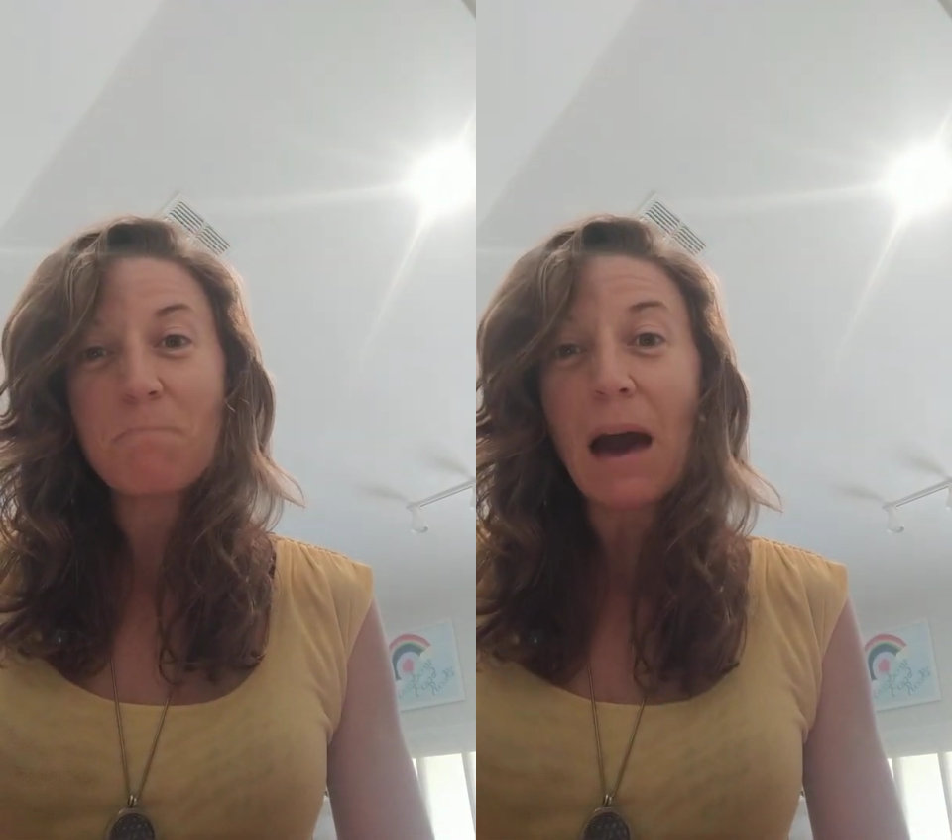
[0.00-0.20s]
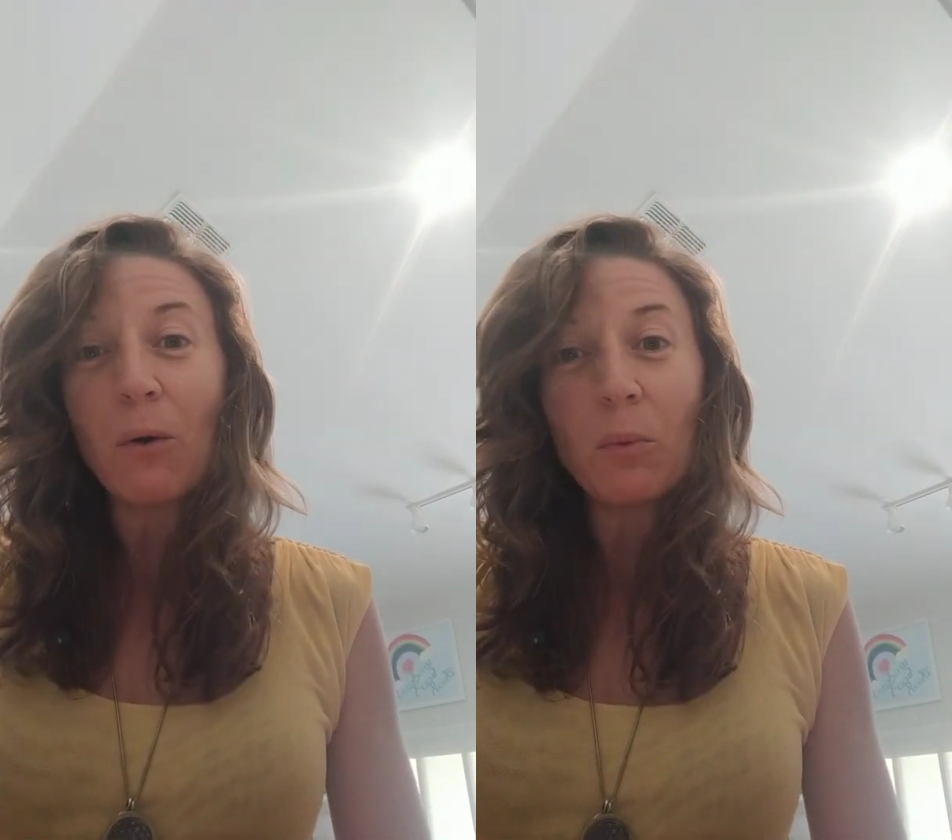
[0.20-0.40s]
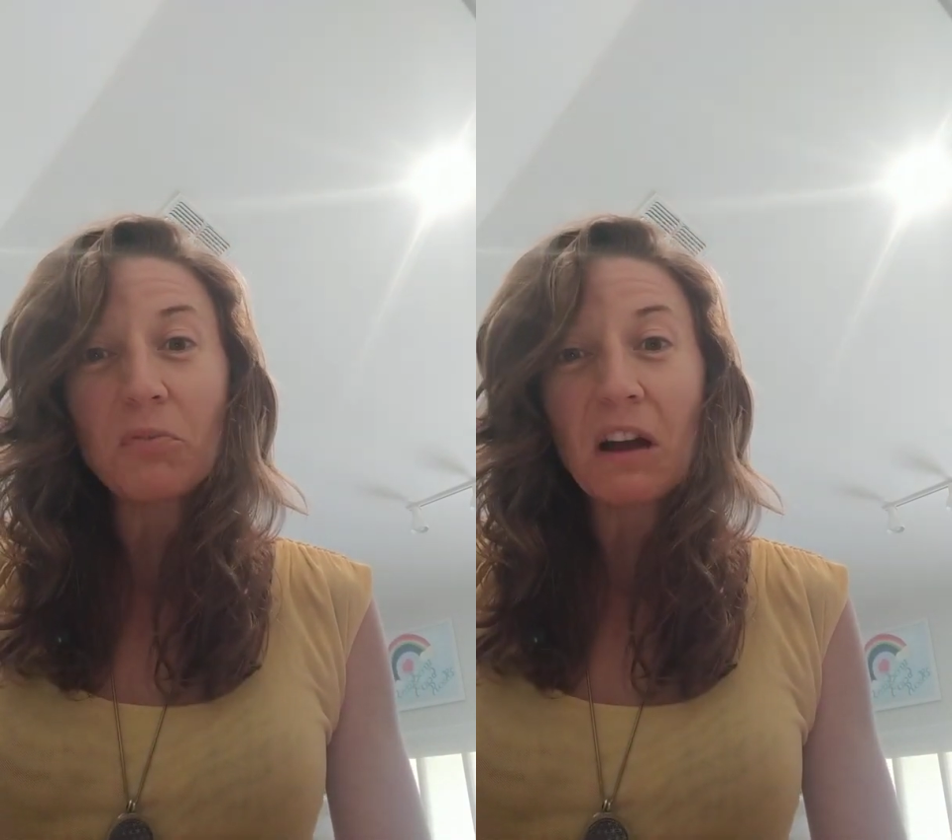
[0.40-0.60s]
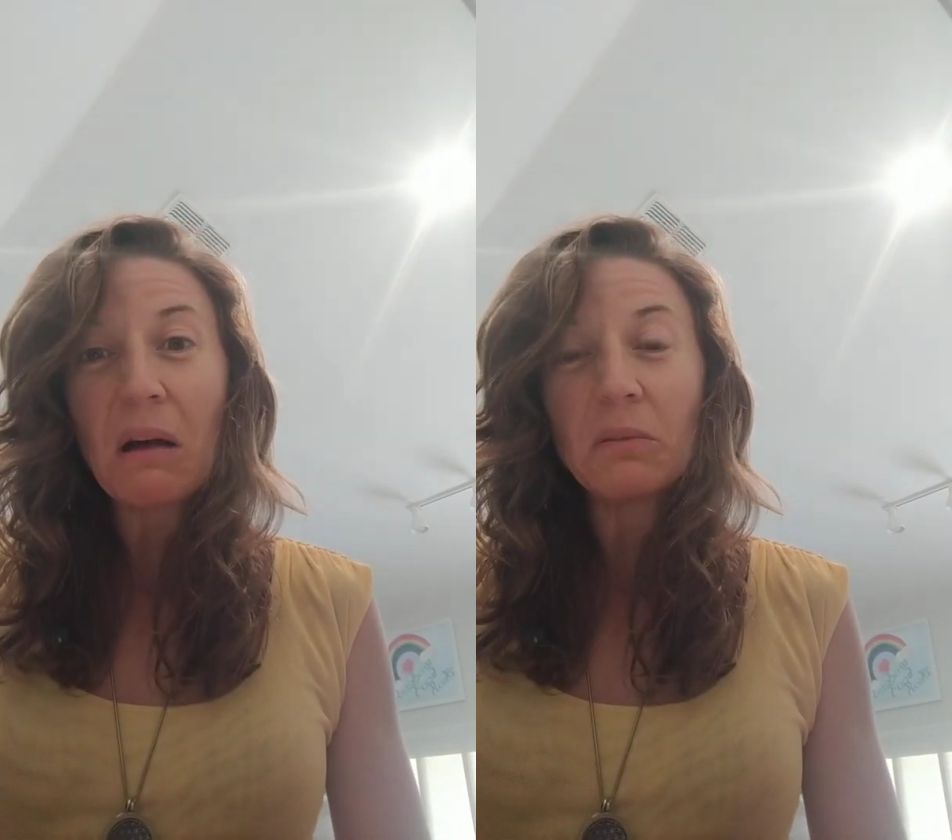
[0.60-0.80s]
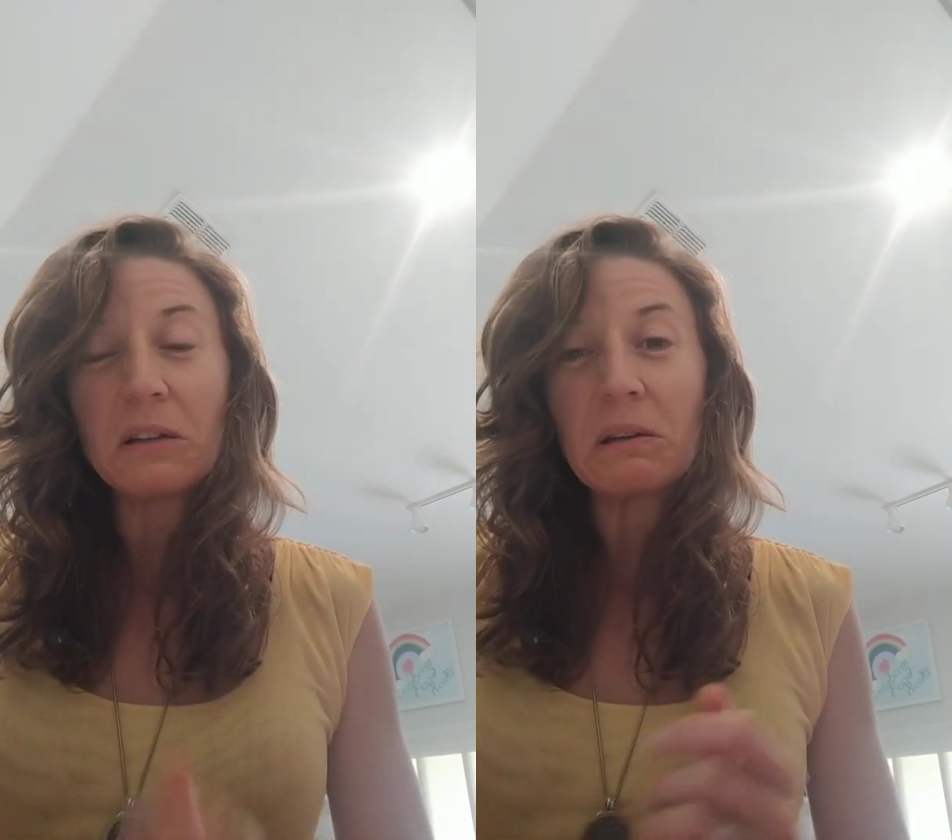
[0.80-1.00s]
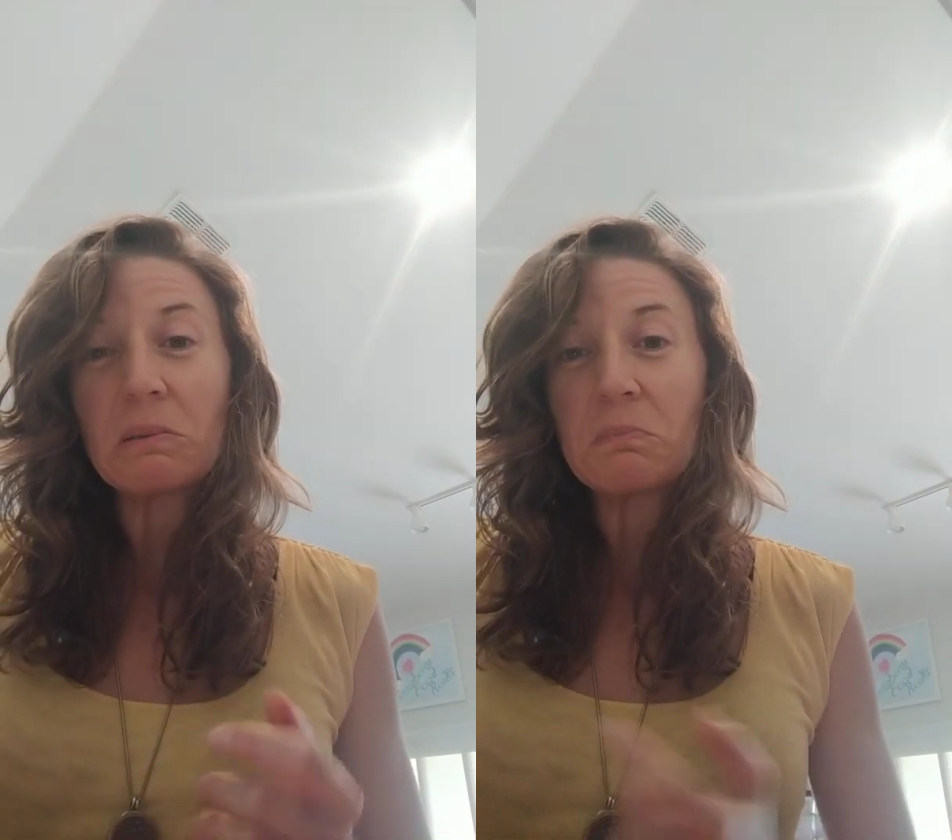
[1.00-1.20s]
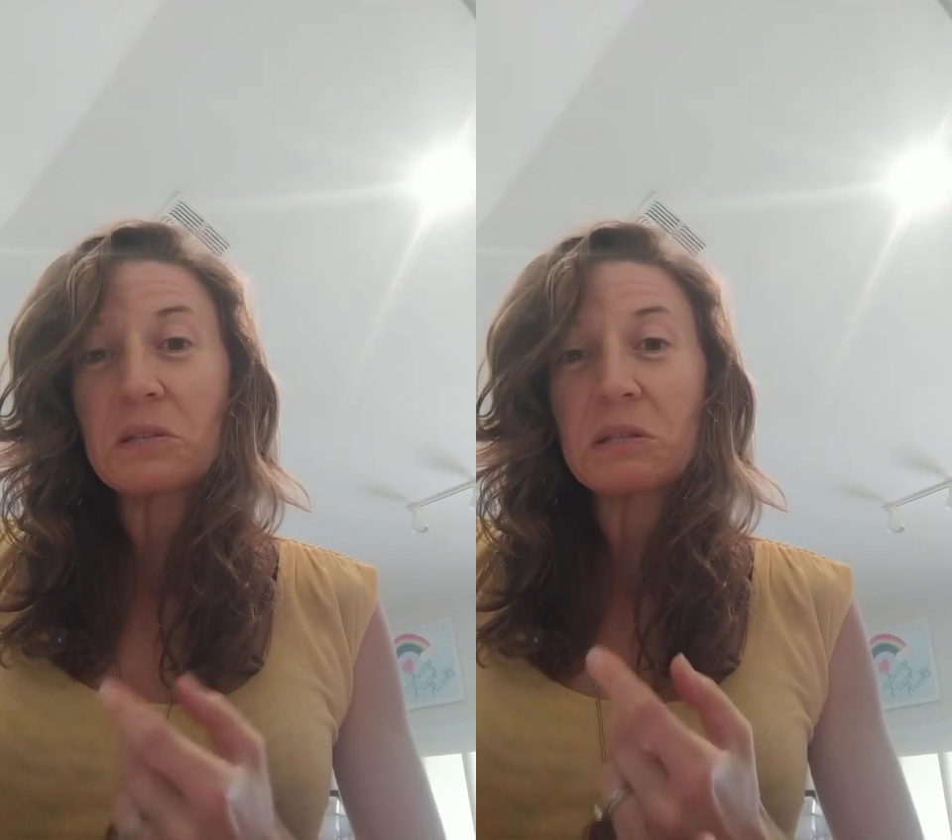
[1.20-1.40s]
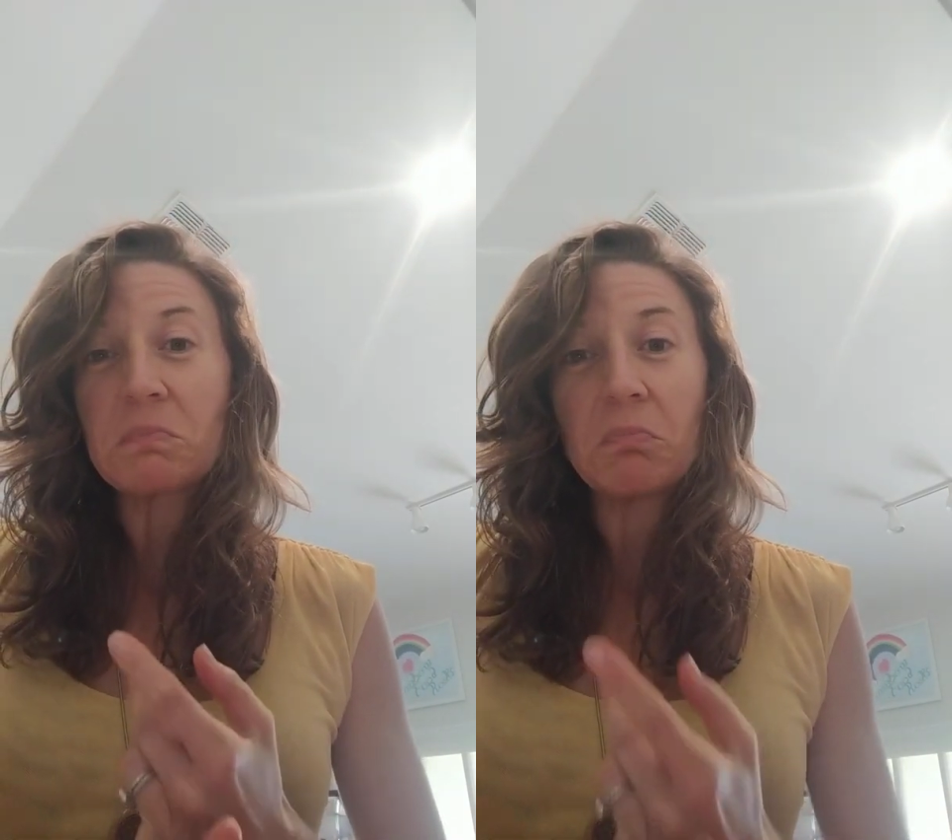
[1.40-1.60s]
bowel
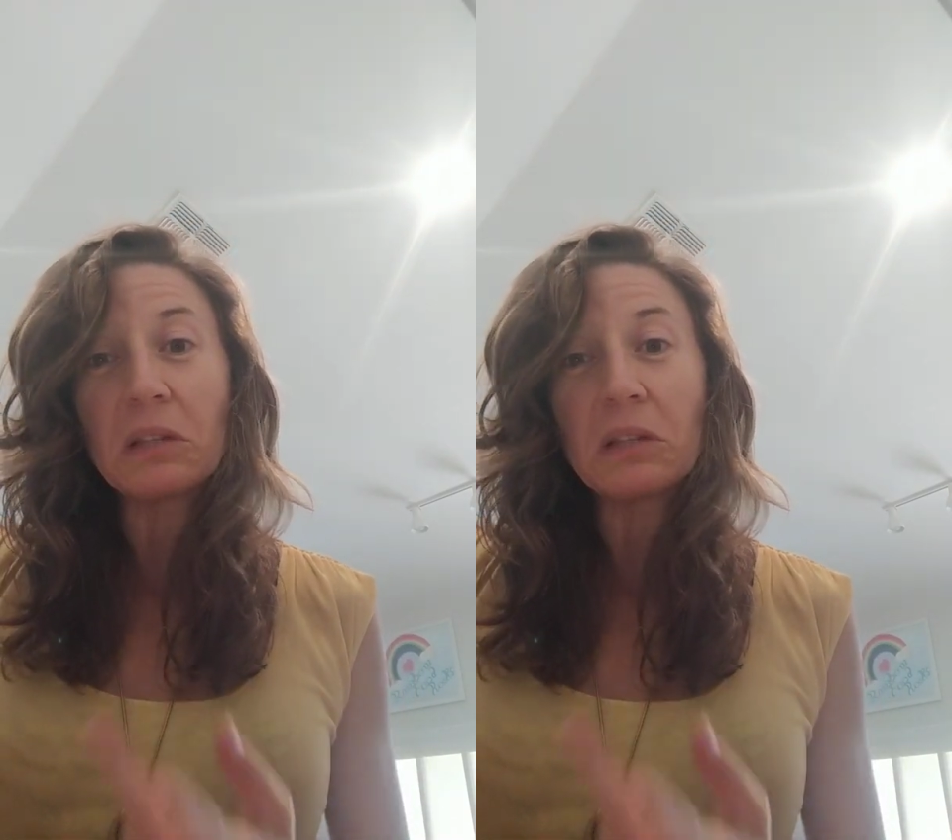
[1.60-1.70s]
problems,